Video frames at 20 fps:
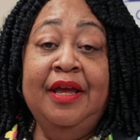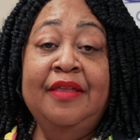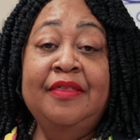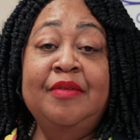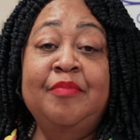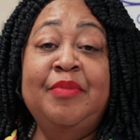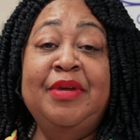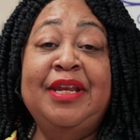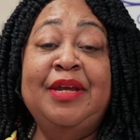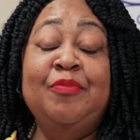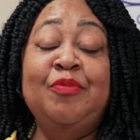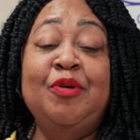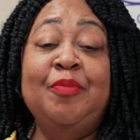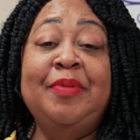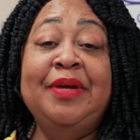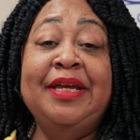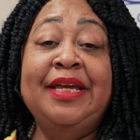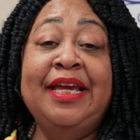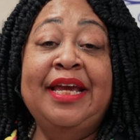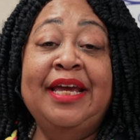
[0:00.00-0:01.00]
The meeting will
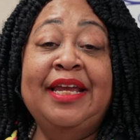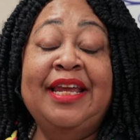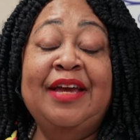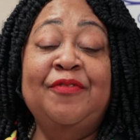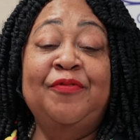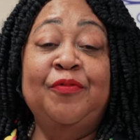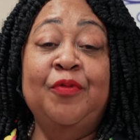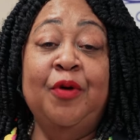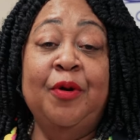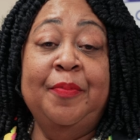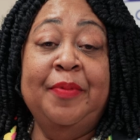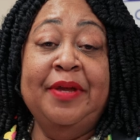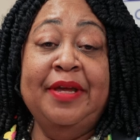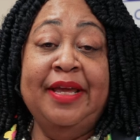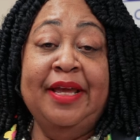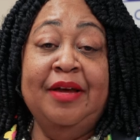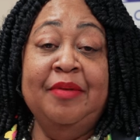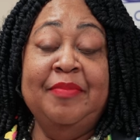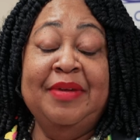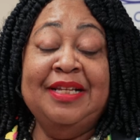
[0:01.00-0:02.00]
begin at four
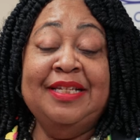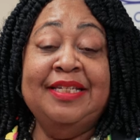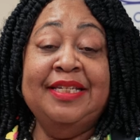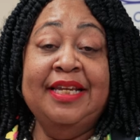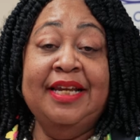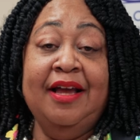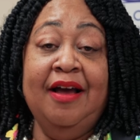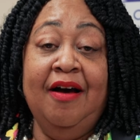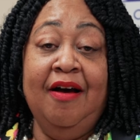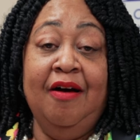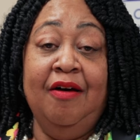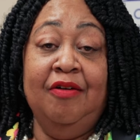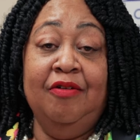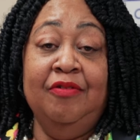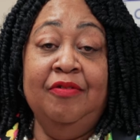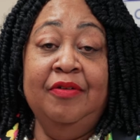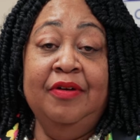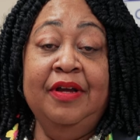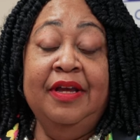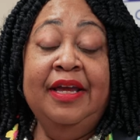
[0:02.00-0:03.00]
p m at City
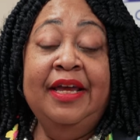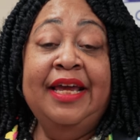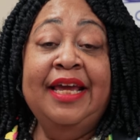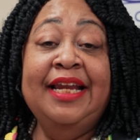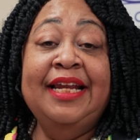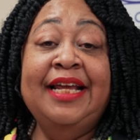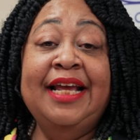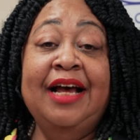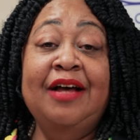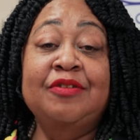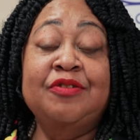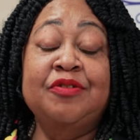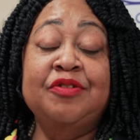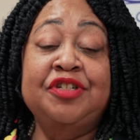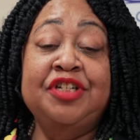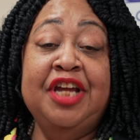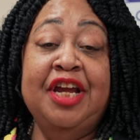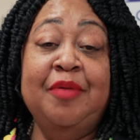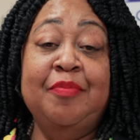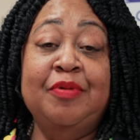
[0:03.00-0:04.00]
Hall in Council
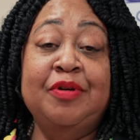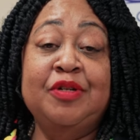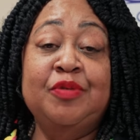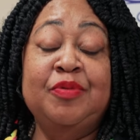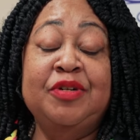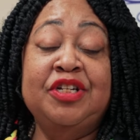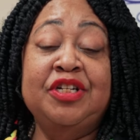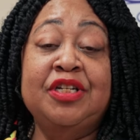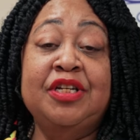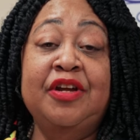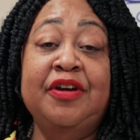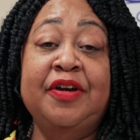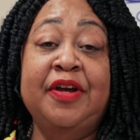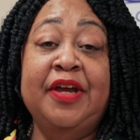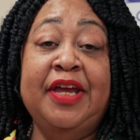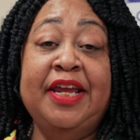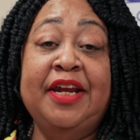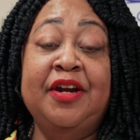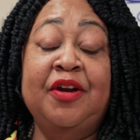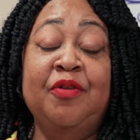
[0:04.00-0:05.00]
Chambers, which is
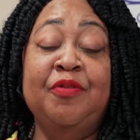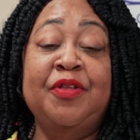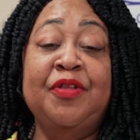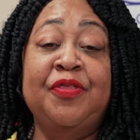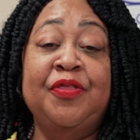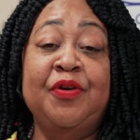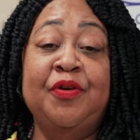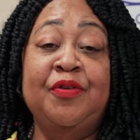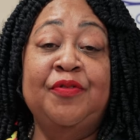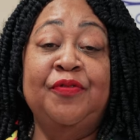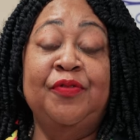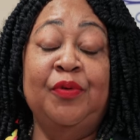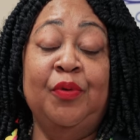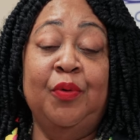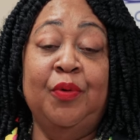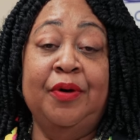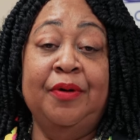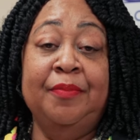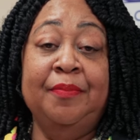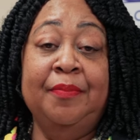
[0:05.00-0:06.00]
located on the third
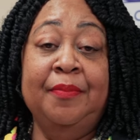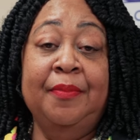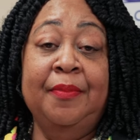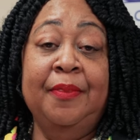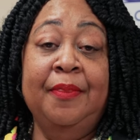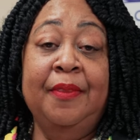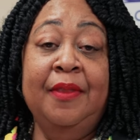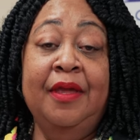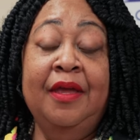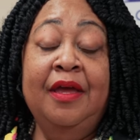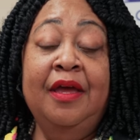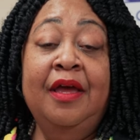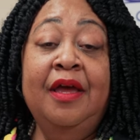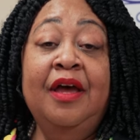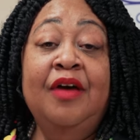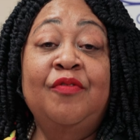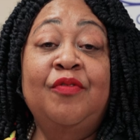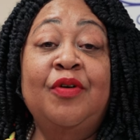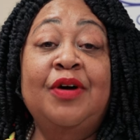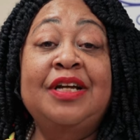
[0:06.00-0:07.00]
floor.
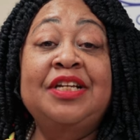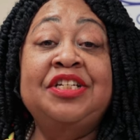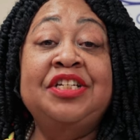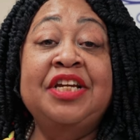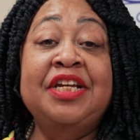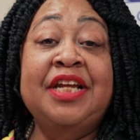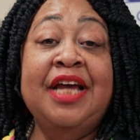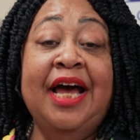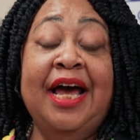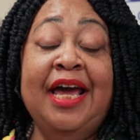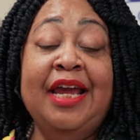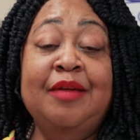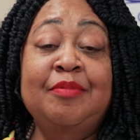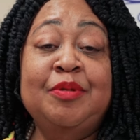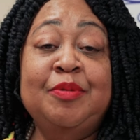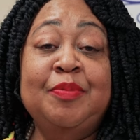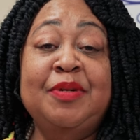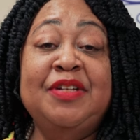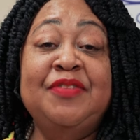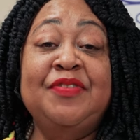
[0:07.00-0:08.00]
For agenda
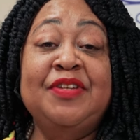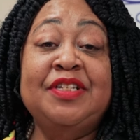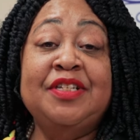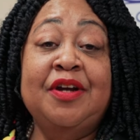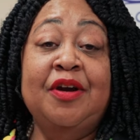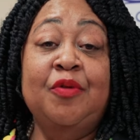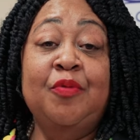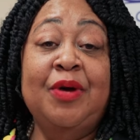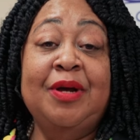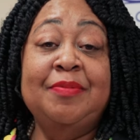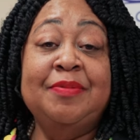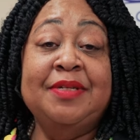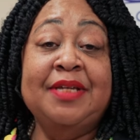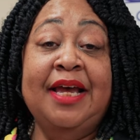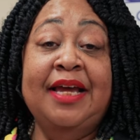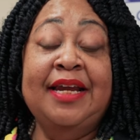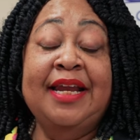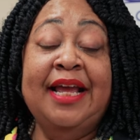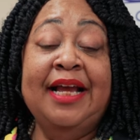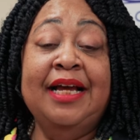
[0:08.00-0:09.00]
items, please visit our
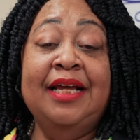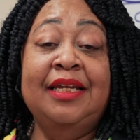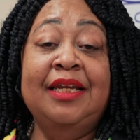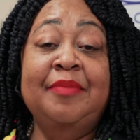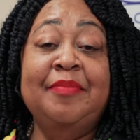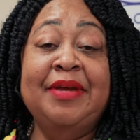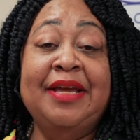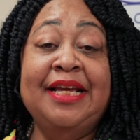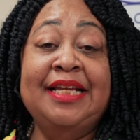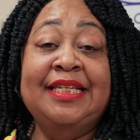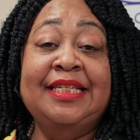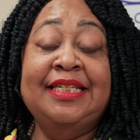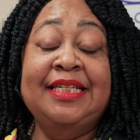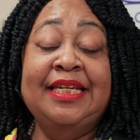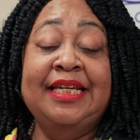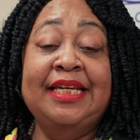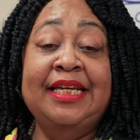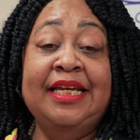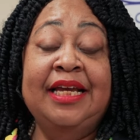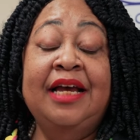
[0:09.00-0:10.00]
website at columbia s
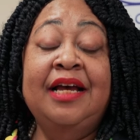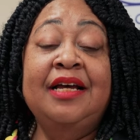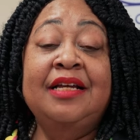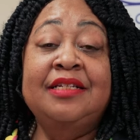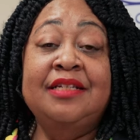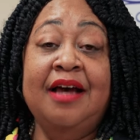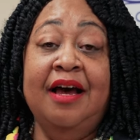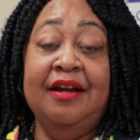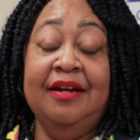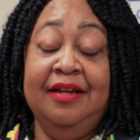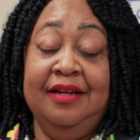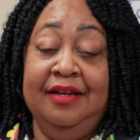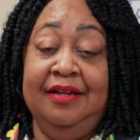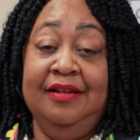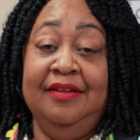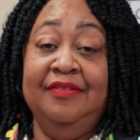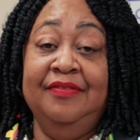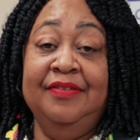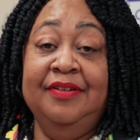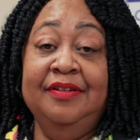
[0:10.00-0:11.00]
c dot
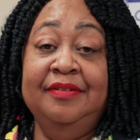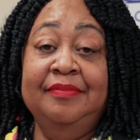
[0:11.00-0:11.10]
gov.